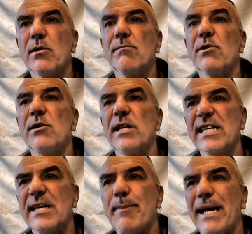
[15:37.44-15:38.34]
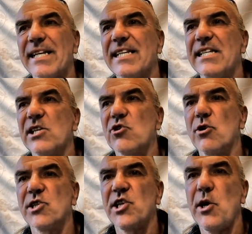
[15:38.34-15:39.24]
municipalities
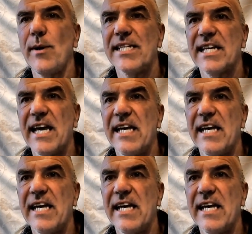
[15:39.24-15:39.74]
across the USA.